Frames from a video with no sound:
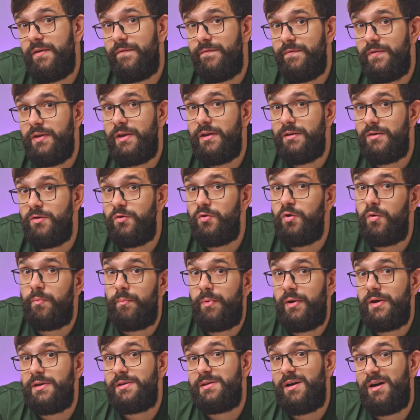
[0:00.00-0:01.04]
NVIDIA did not
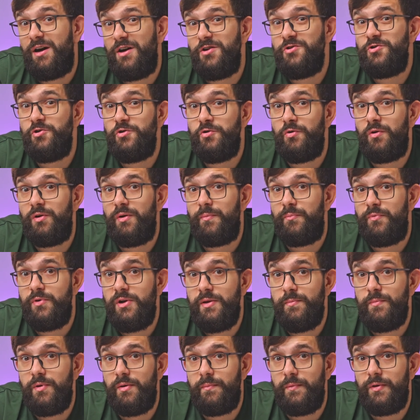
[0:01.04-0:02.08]
place a one hundred dollar
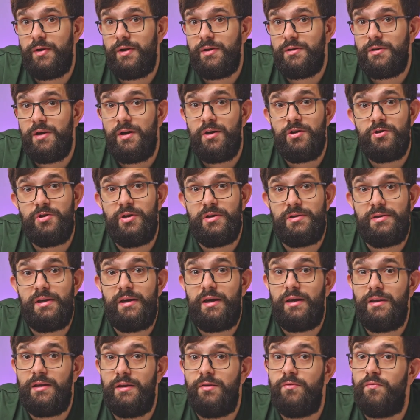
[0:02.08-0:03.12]
premium on it just like
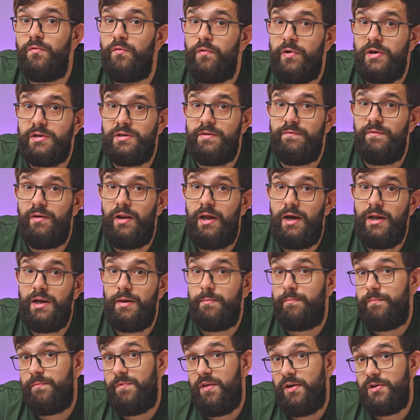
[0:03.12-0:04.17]
it did the rest of the
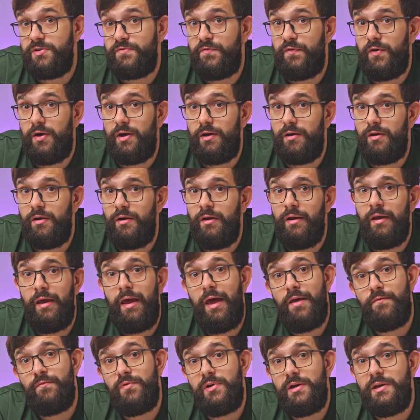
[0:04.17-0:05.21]
lineup thus far,
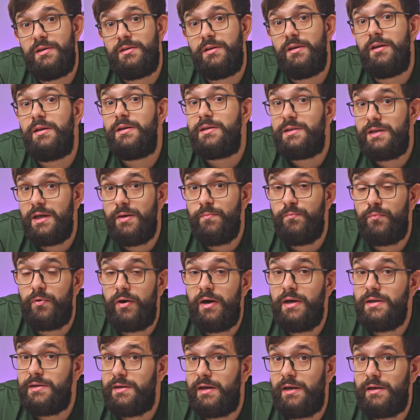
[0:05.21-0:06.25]
and released it at the same
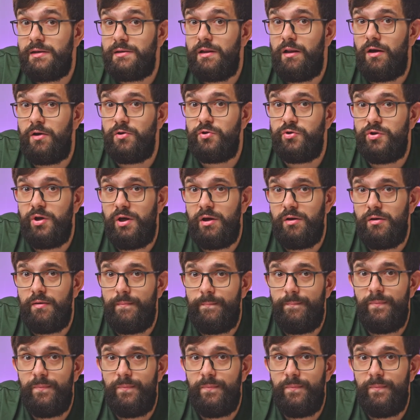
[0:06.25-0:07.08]
price as last gen.